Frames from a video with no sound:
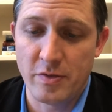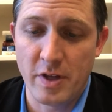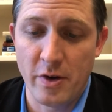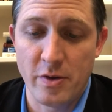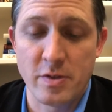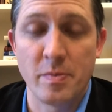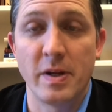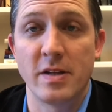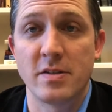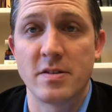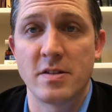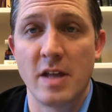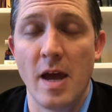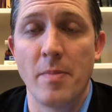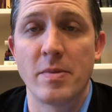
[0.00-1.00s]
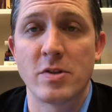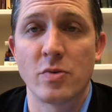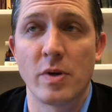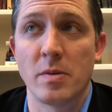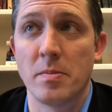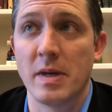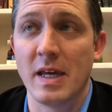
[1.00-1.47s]
there is but a step
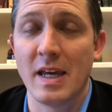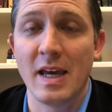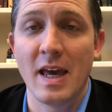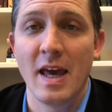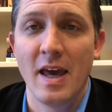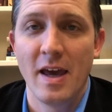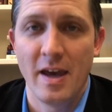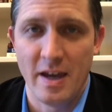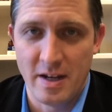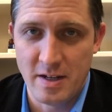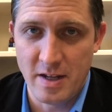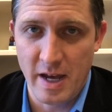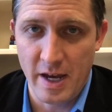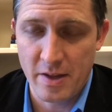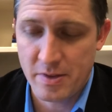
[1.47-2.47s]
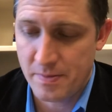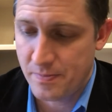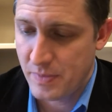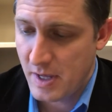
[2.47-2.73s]
between me and death."